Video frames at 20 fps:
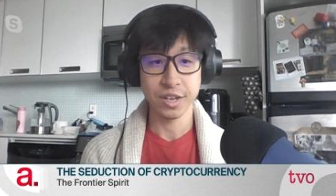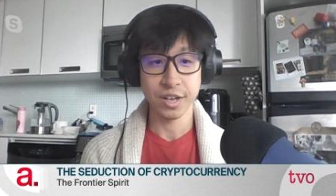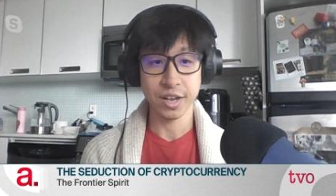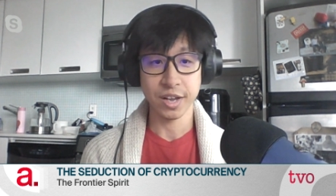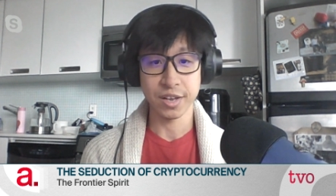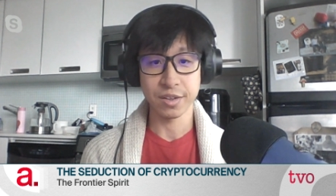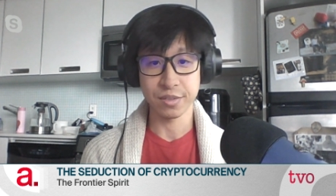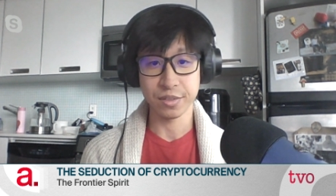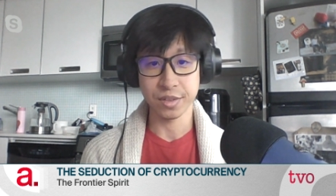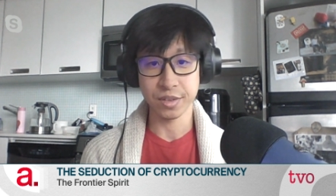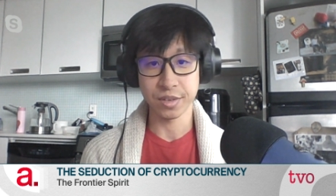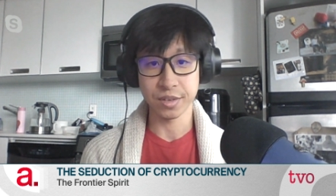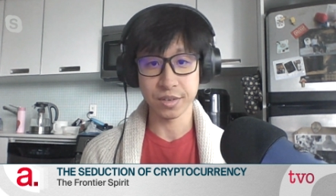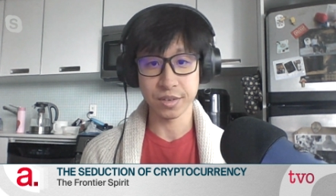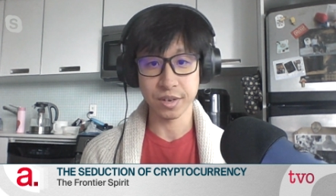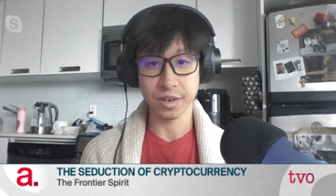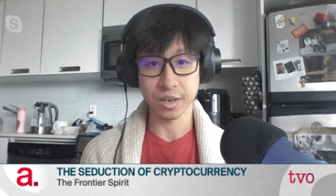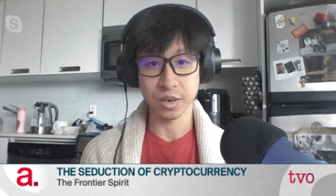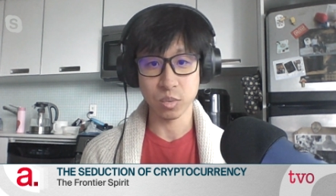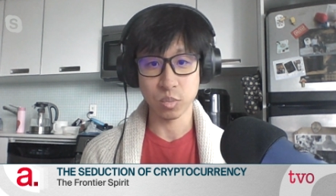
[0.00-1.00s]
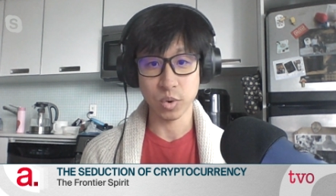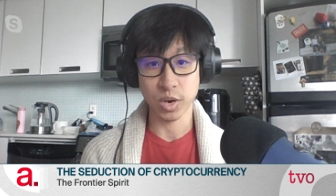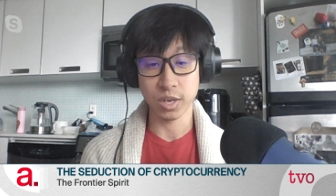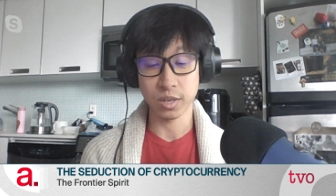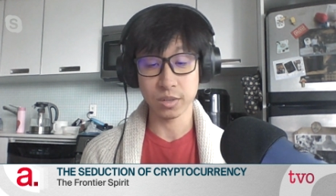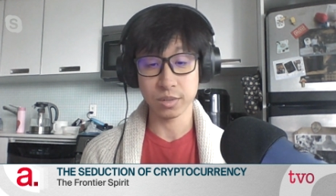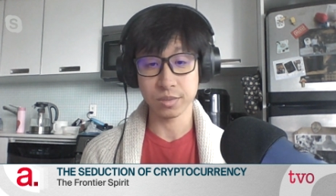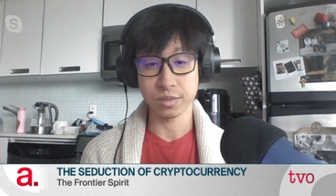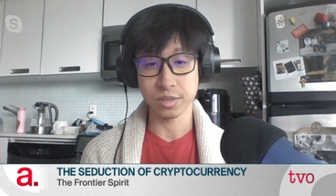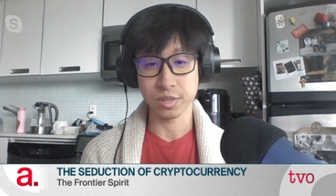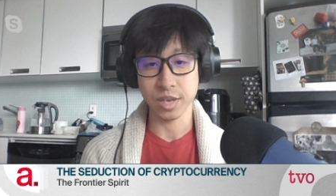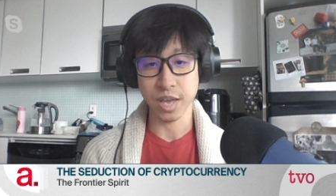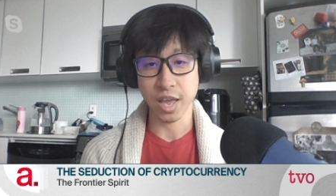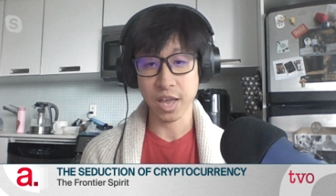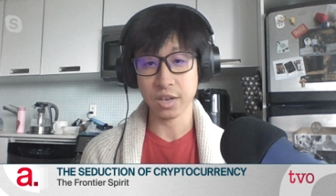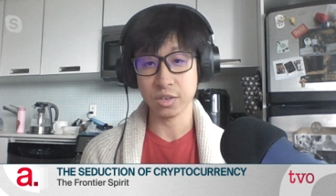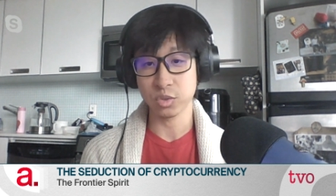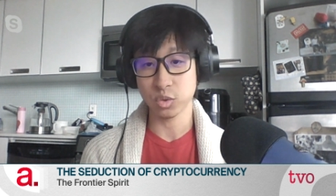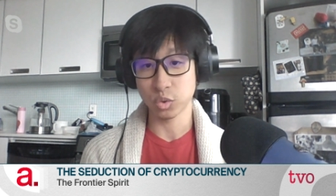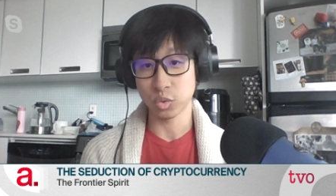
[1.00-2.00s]
I think uh, while the
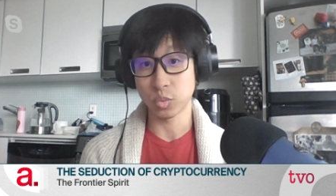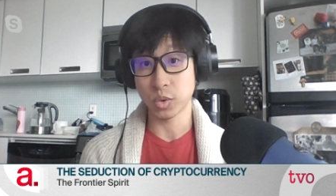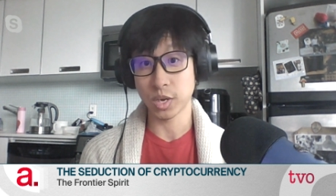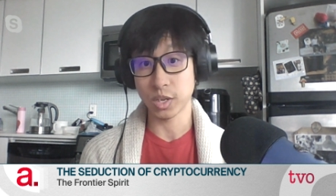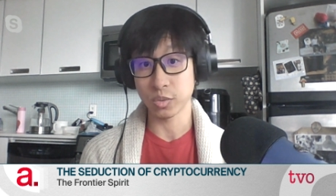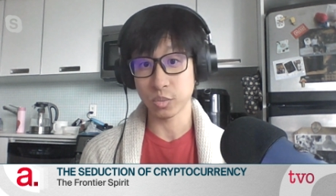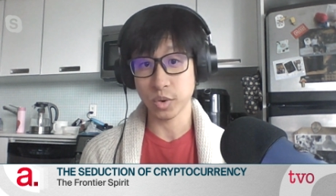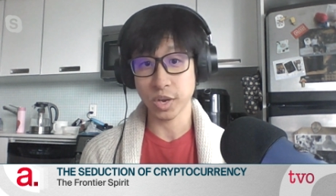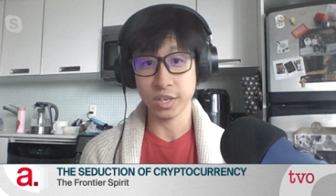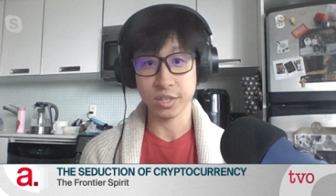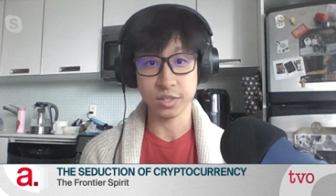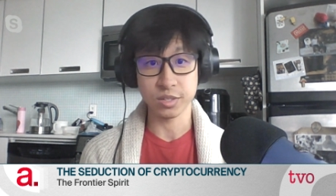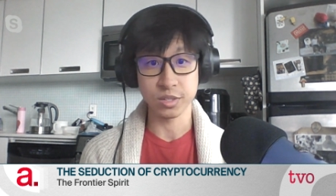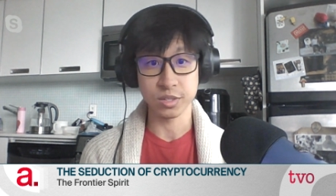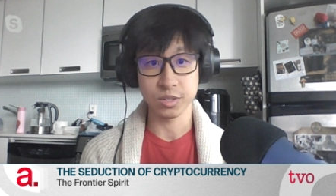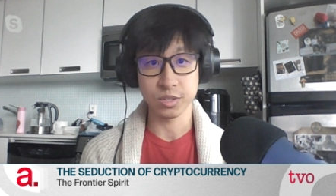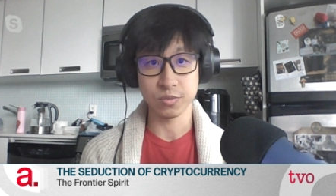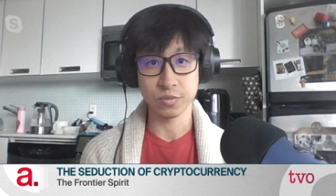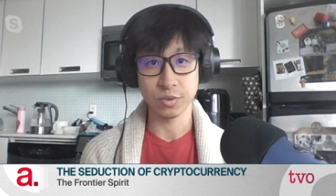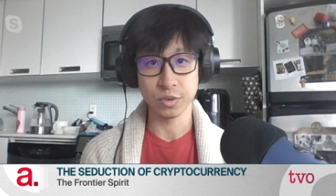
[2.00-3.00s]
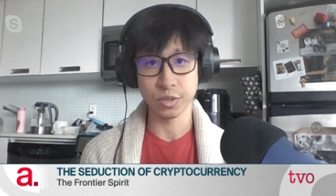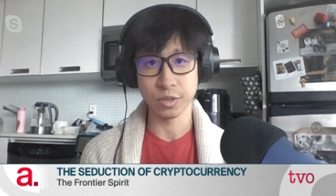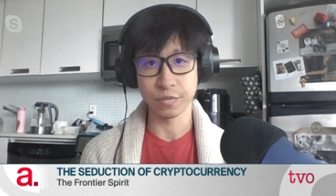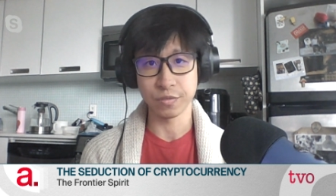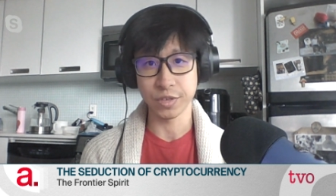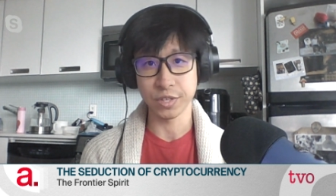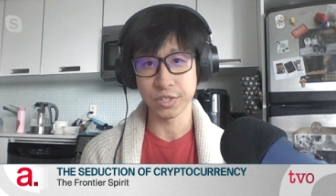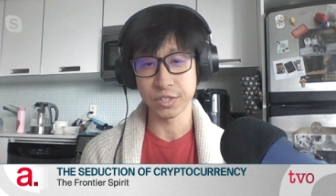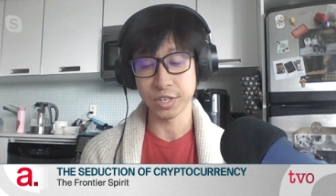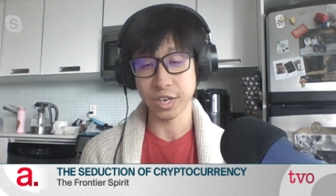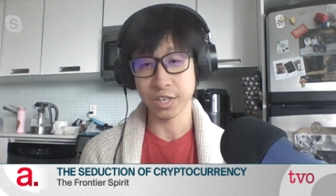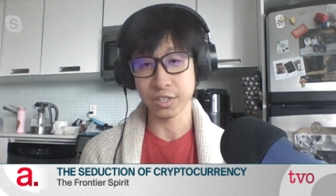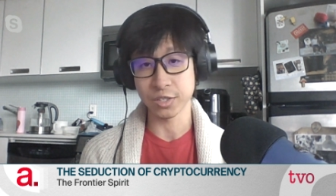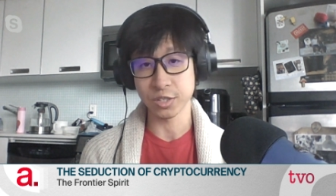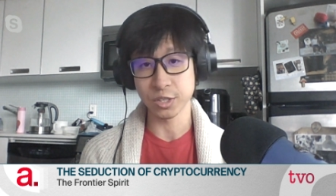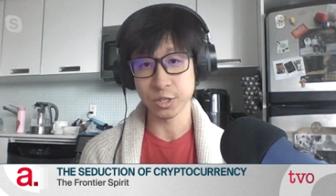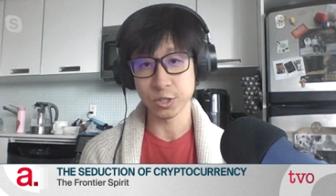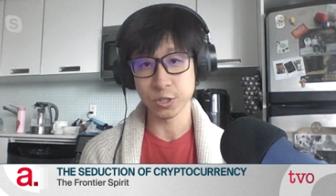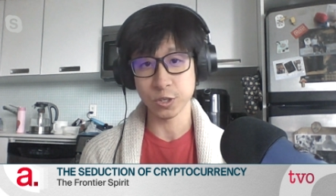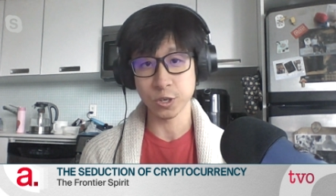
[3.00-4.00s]
actual Wild West is full of
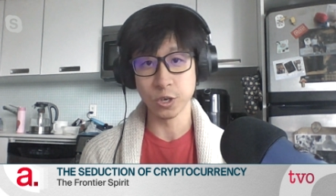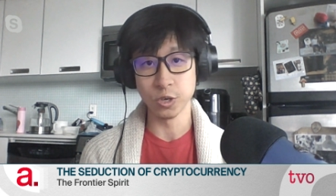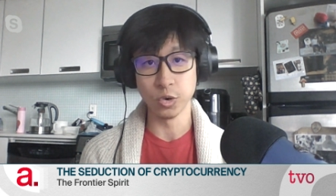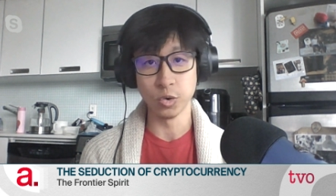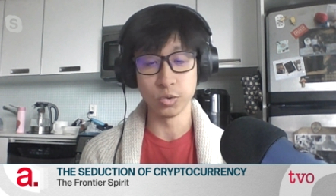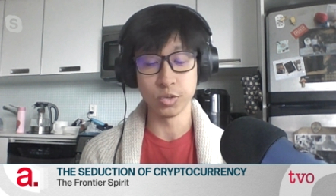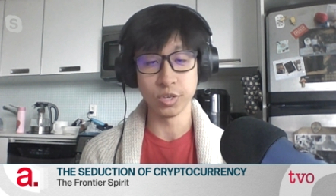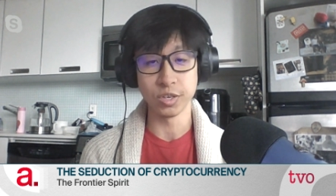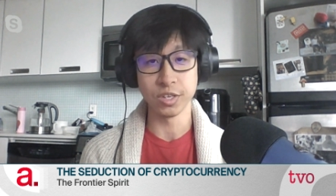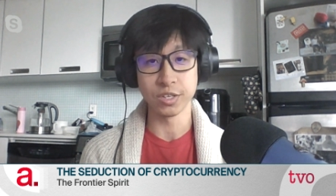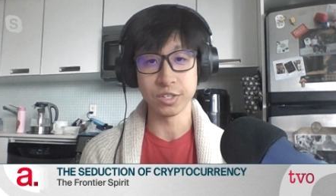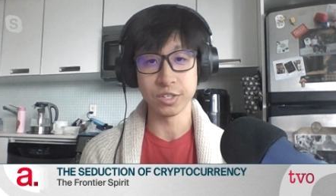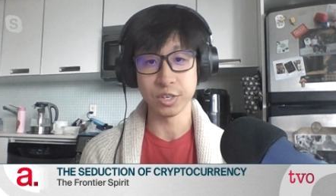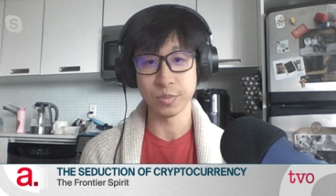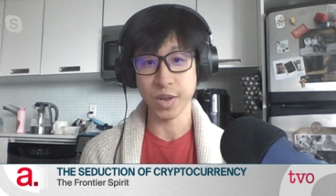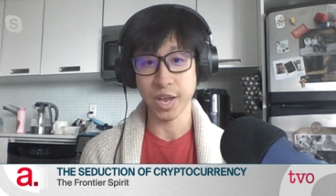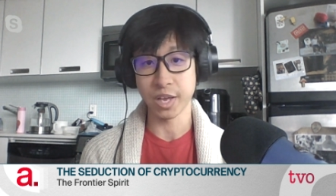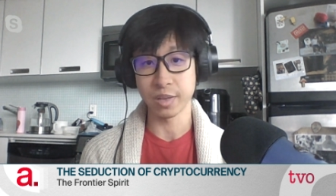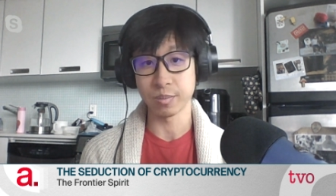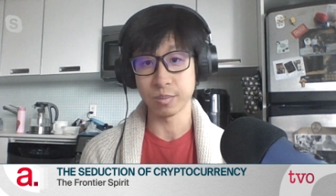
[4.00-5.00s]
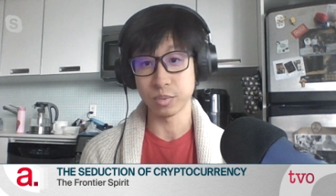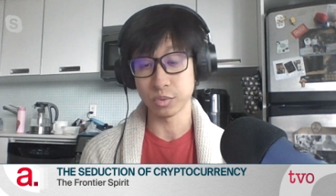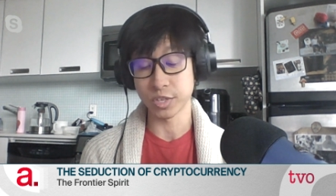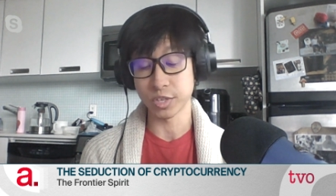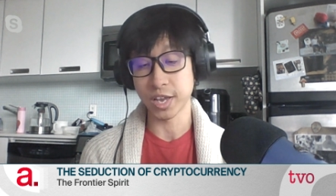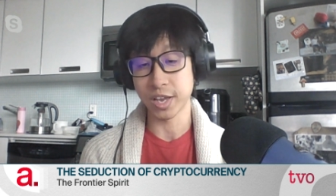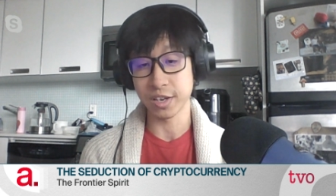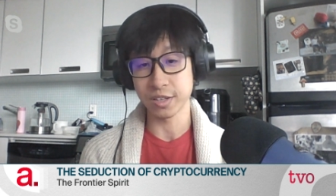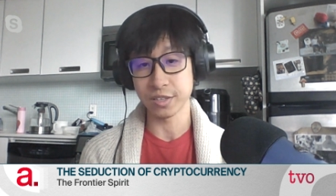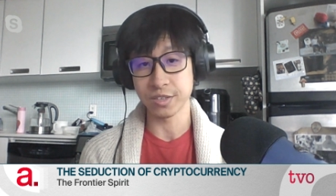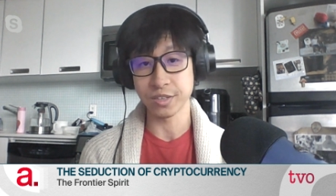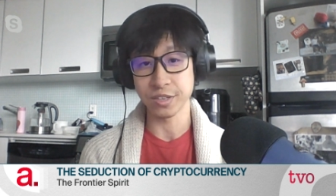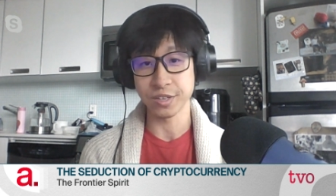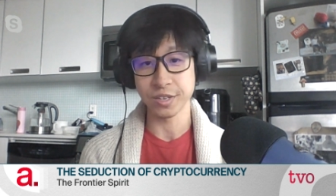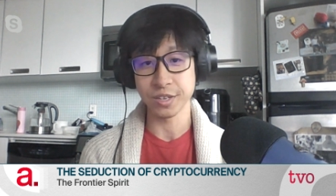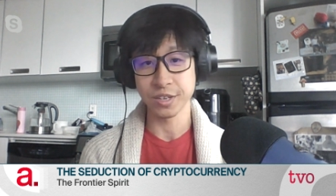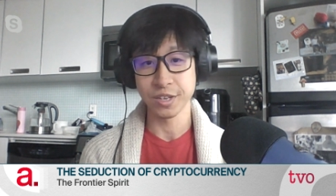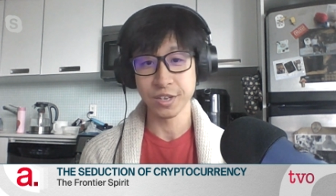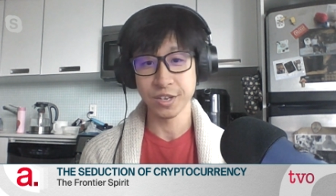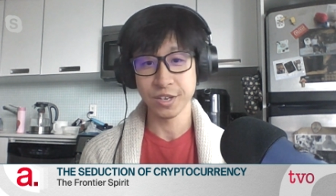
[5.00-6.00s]
injustice, colonialism, and brutality,